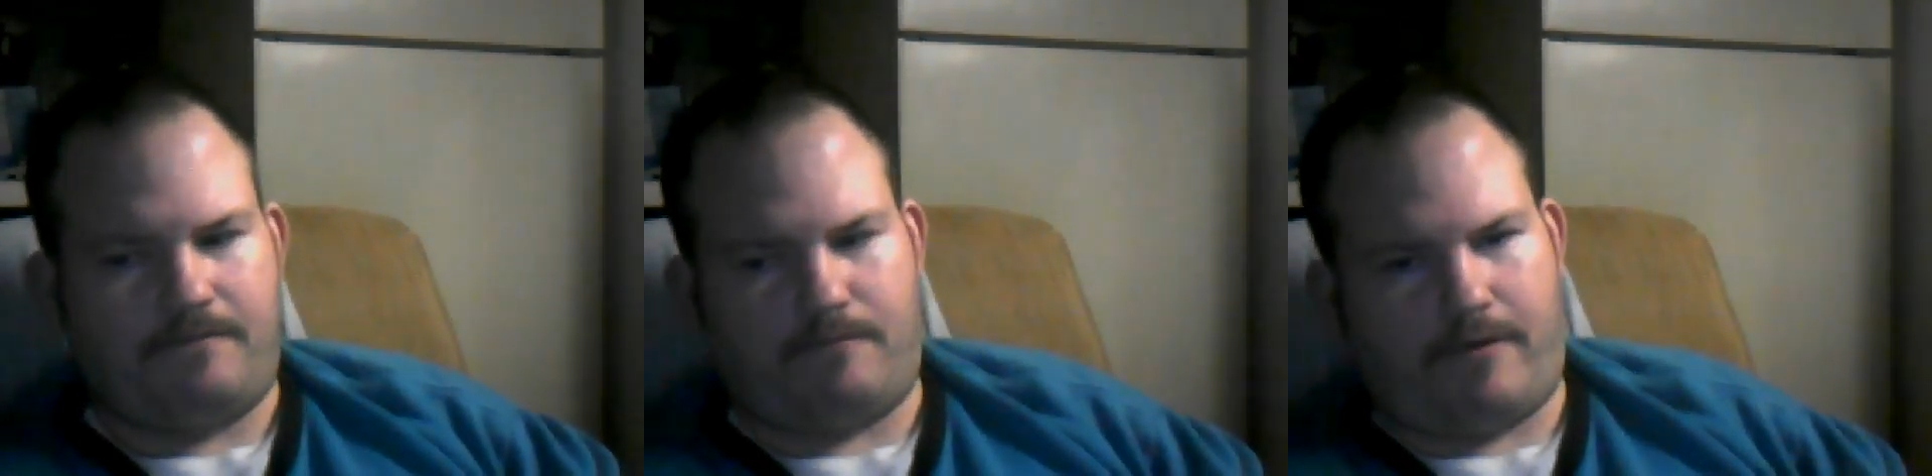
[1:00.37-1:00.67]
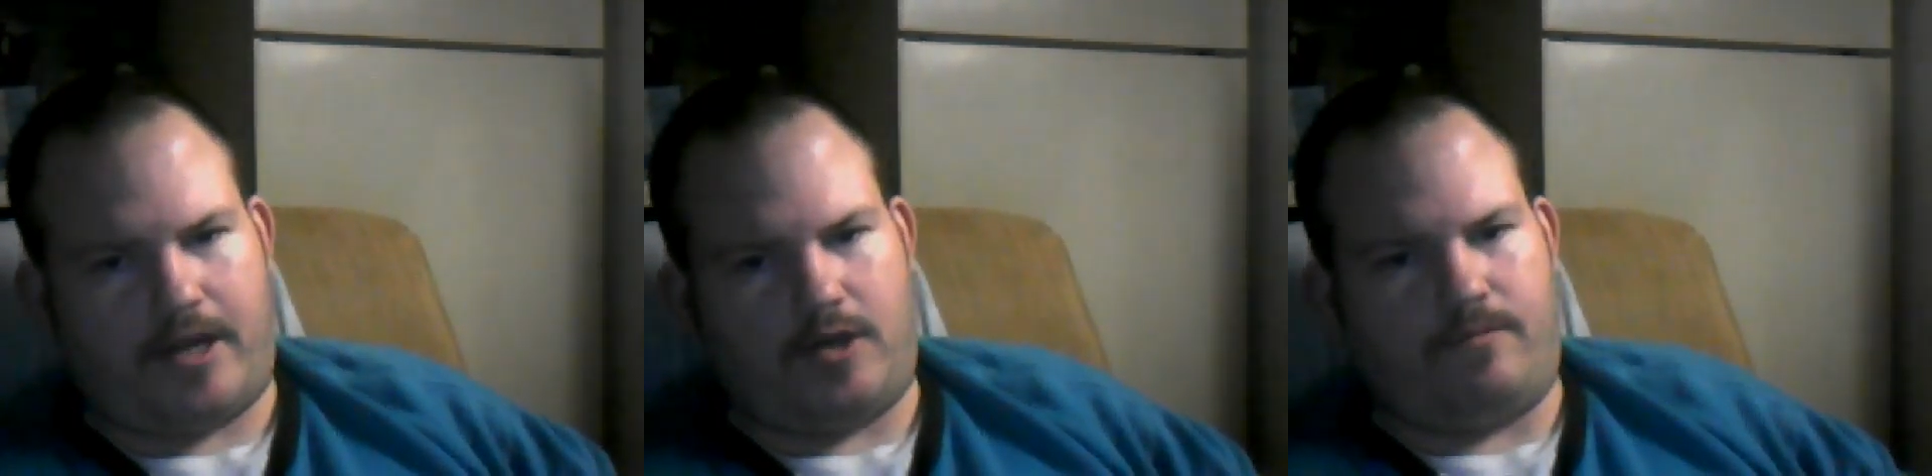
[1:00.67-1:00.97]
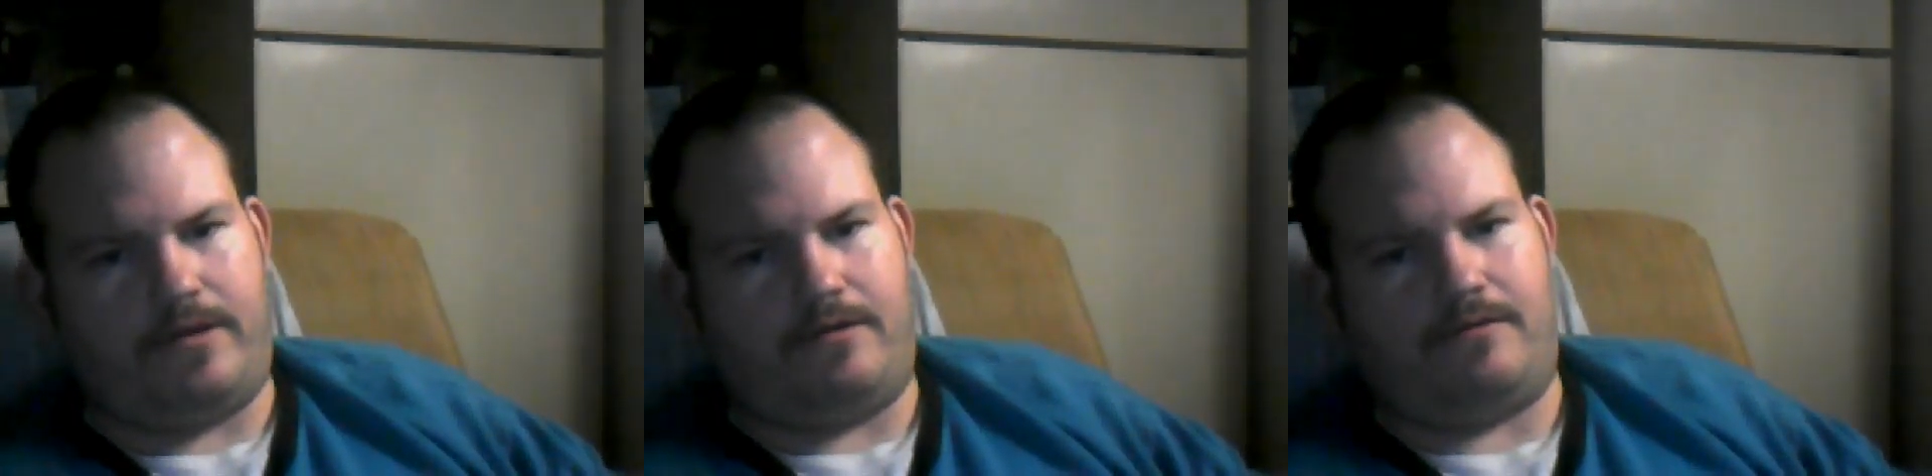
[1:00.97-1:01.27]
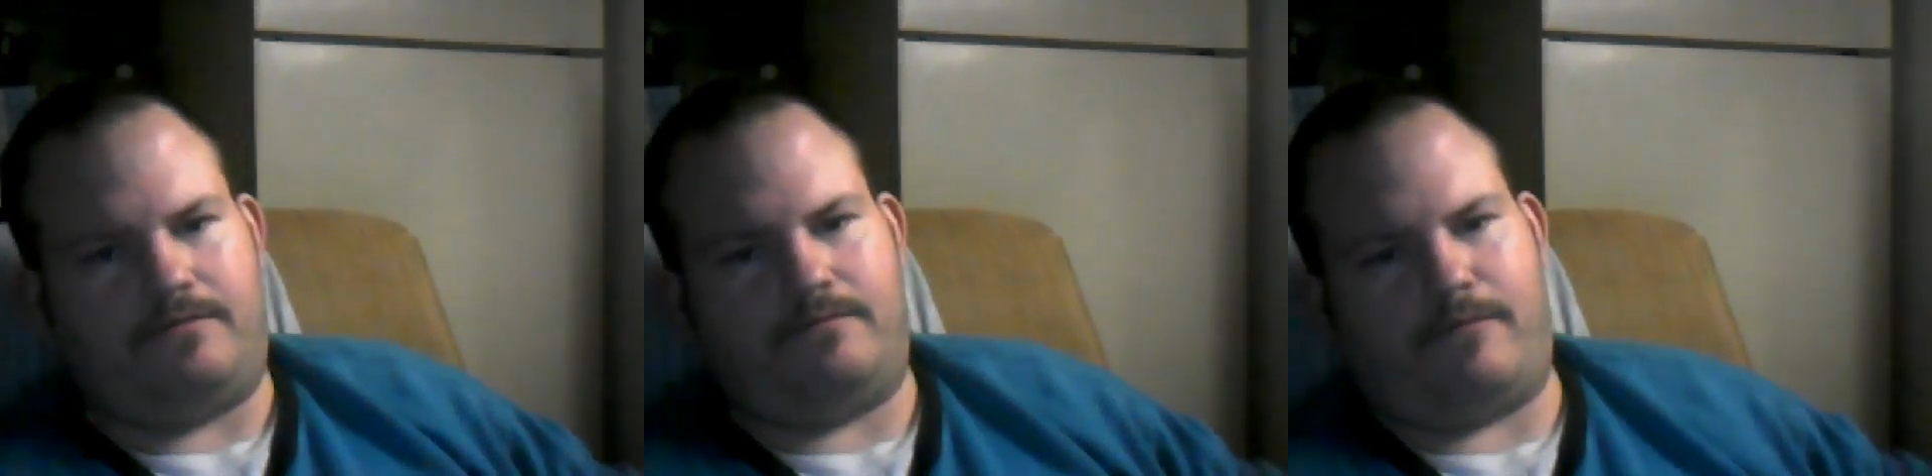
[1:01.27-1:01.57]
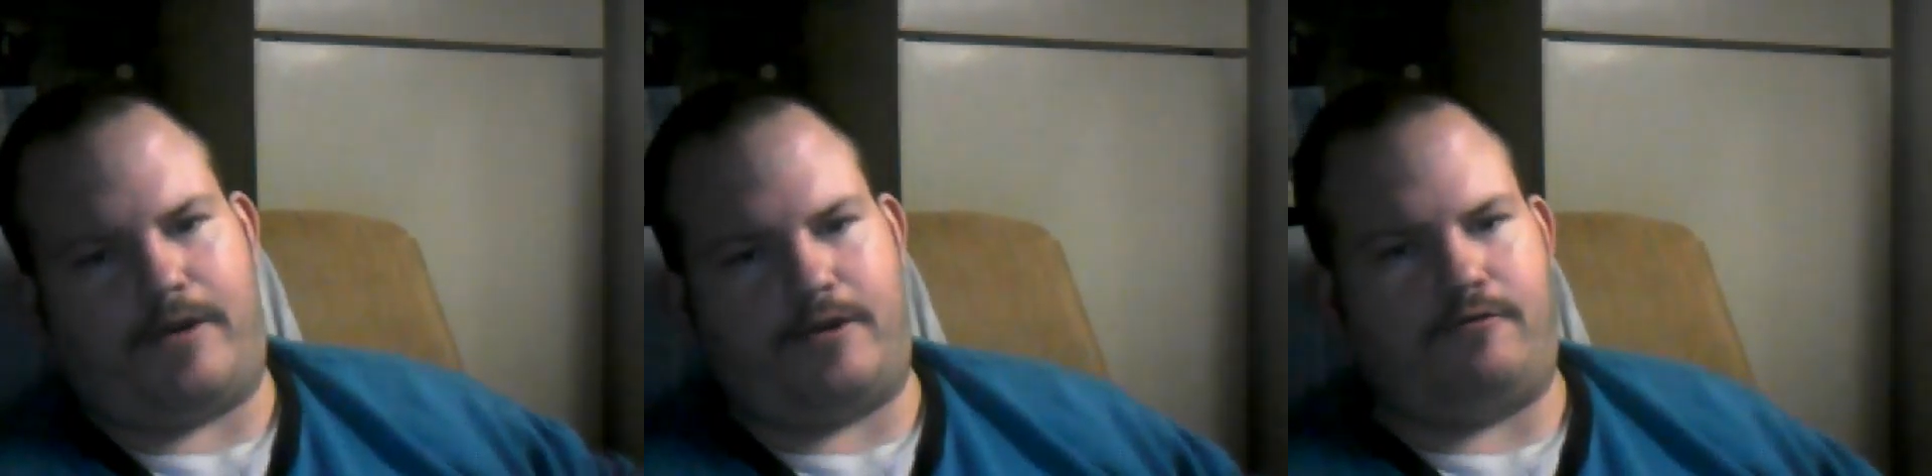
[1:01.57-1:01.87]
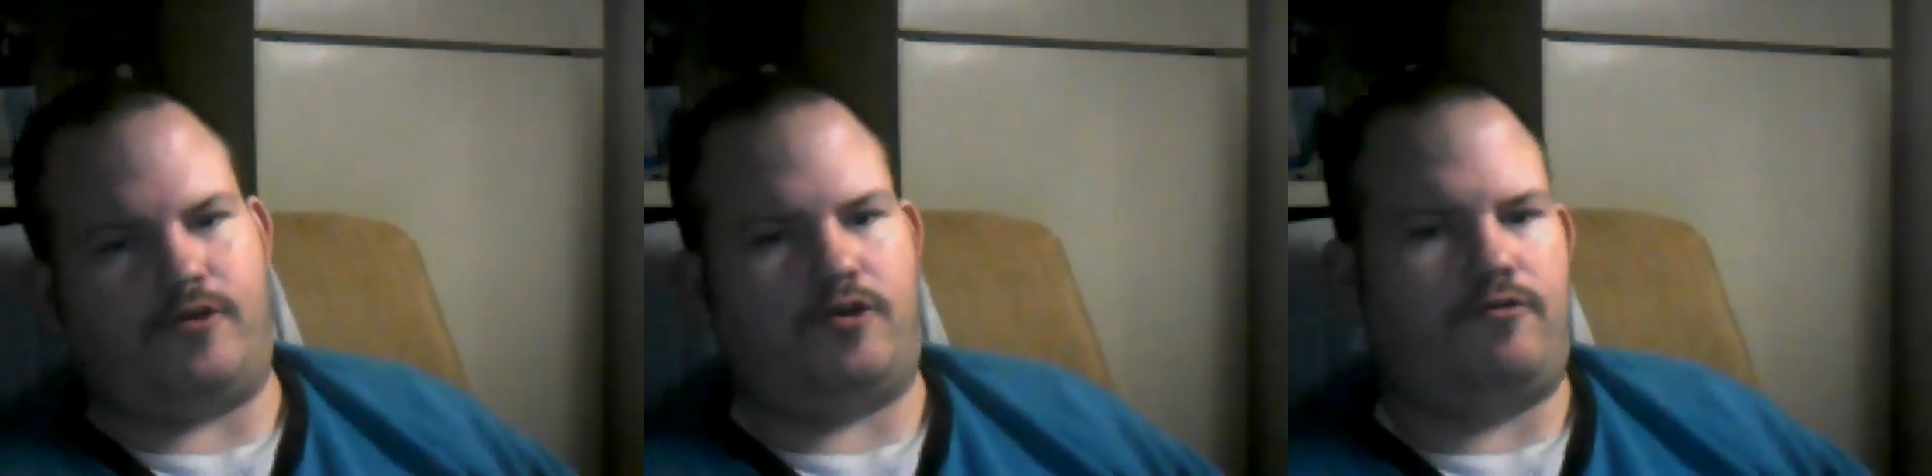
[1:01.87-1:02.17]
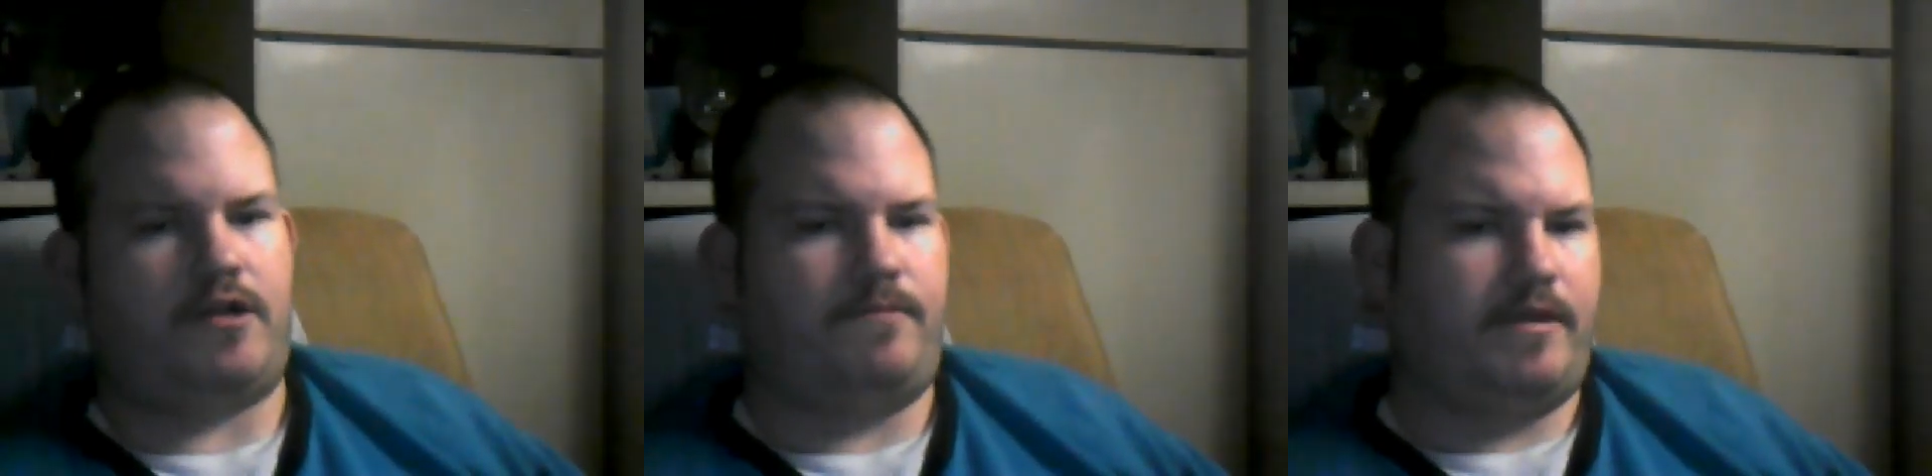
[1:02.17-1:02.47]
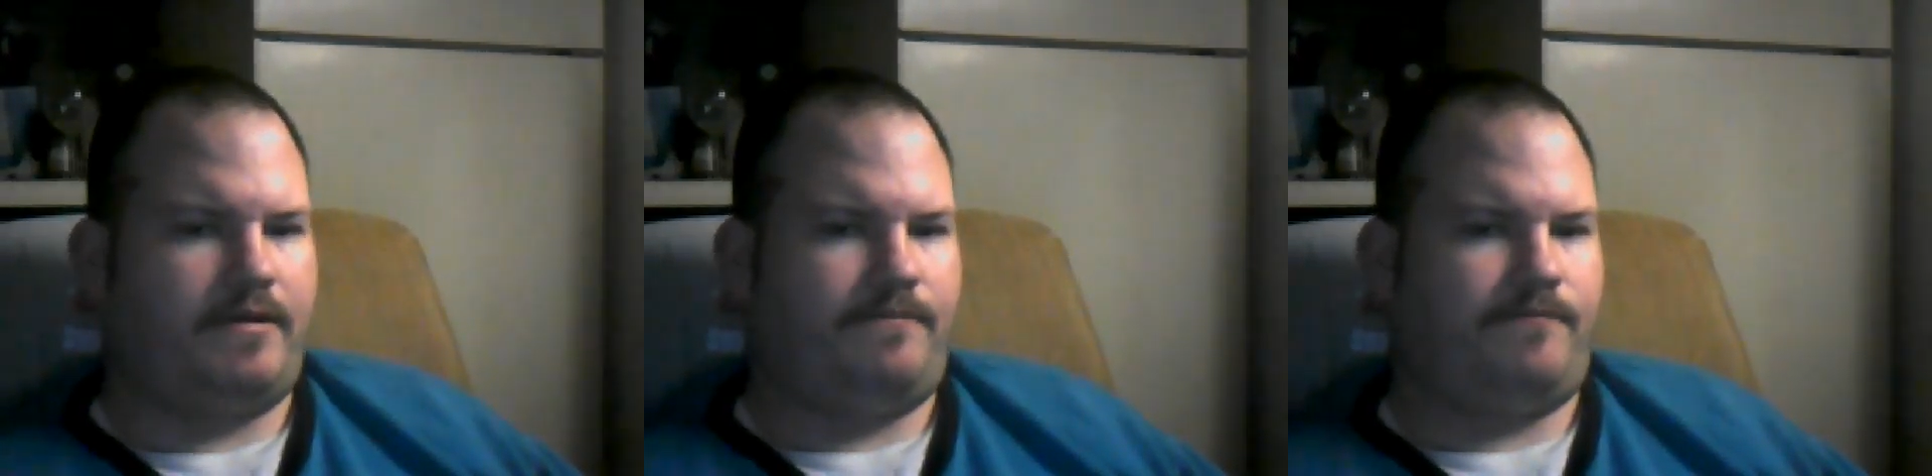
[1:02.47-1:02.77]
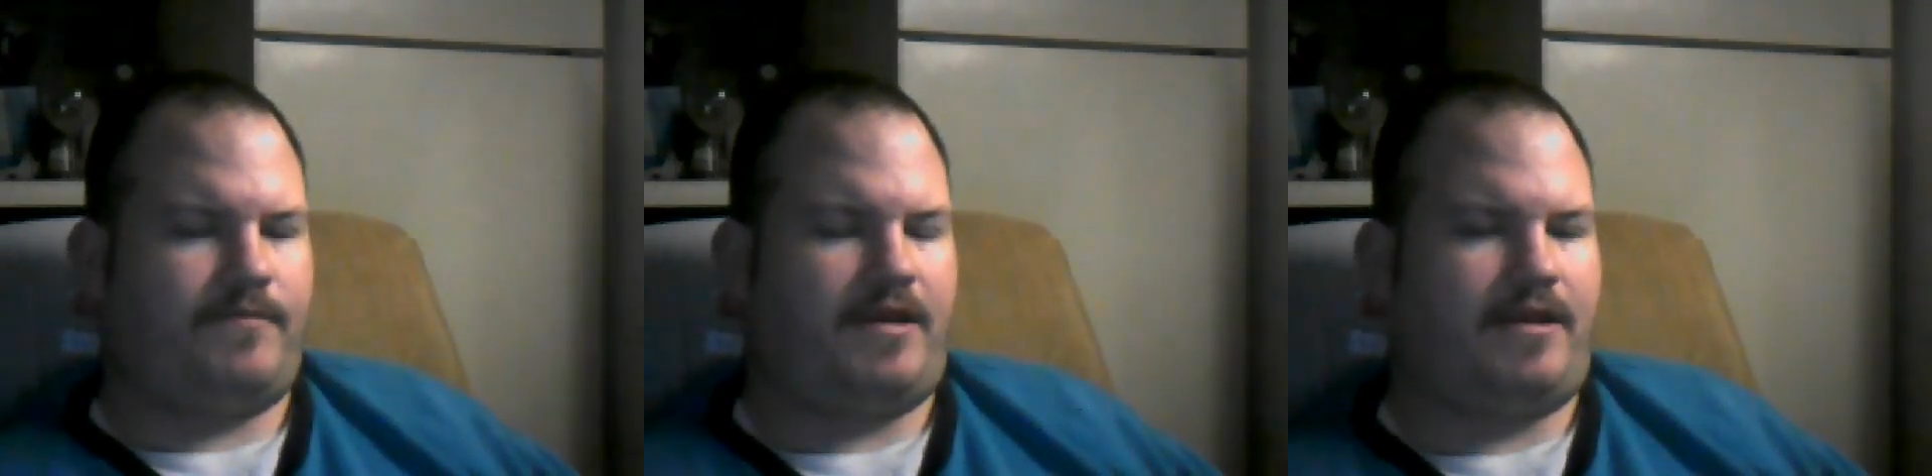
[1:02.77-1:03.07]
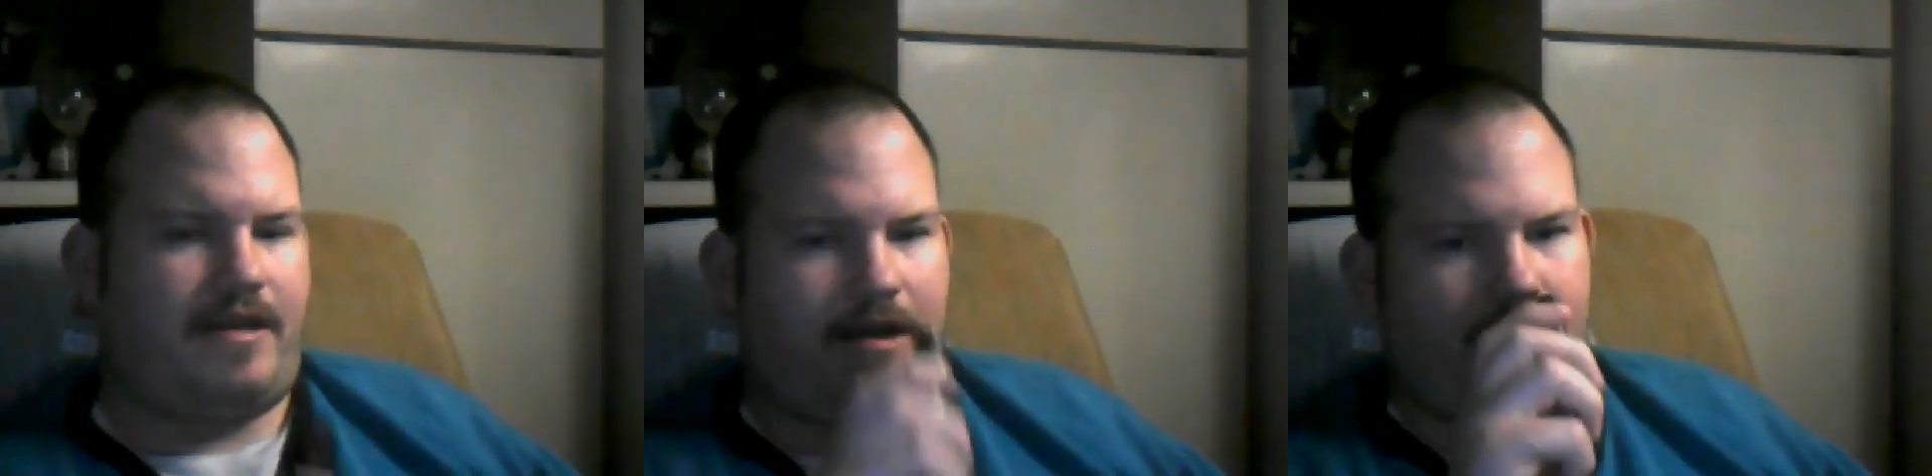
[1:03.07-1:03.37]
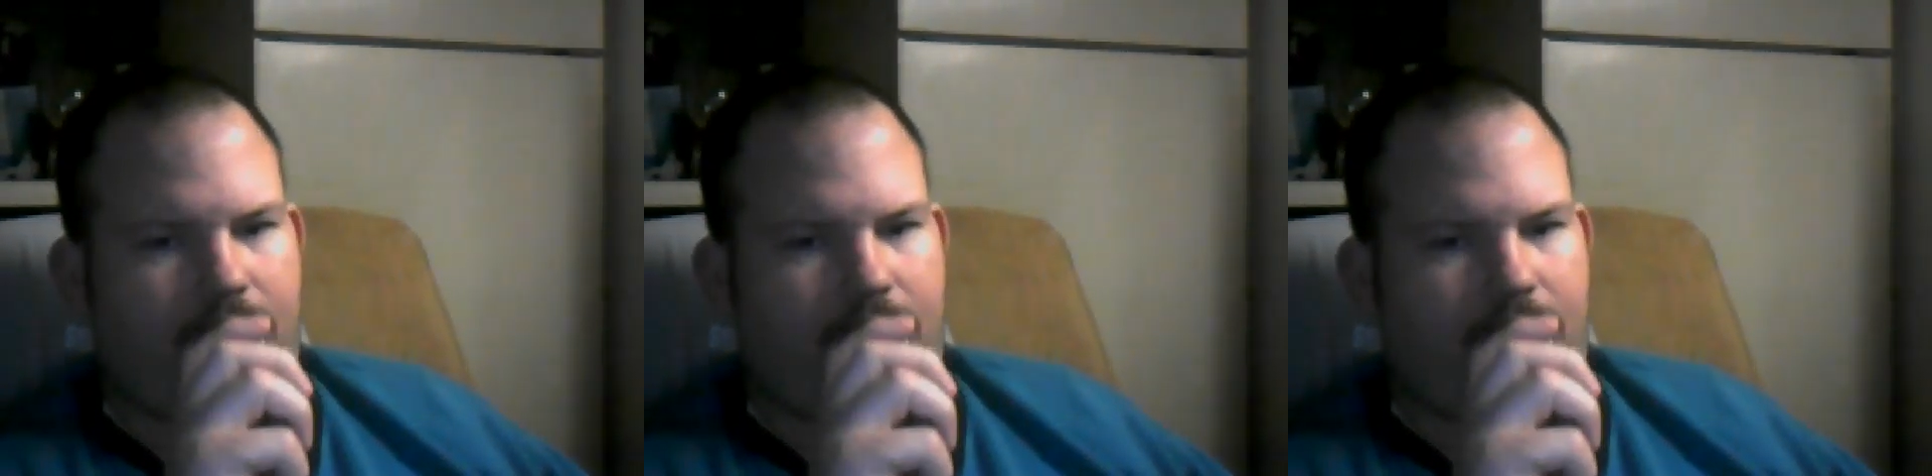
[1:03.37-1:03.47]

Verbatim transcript: brand new build, brand new juice, but that didn't happen.